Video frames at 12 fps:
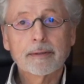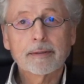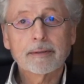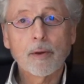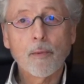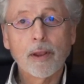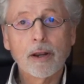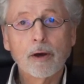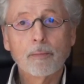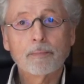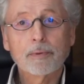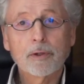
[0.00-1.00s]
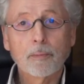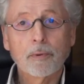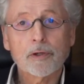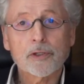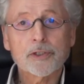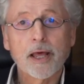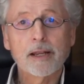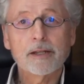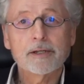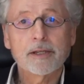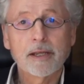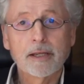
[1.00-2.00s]
develop your
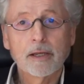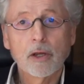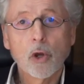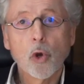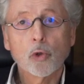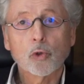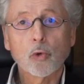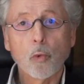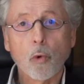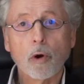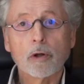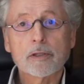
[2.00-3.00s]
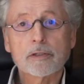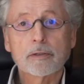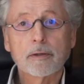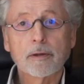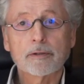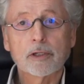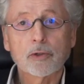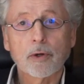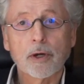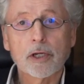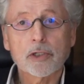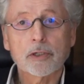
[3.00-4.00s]
personality towards a
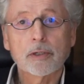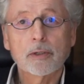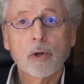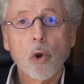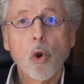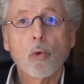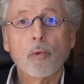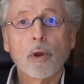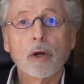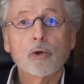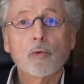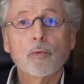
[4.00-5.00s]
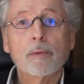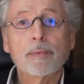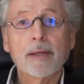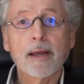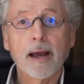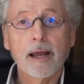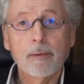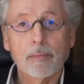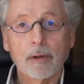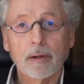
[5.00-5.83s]
situation where you will be able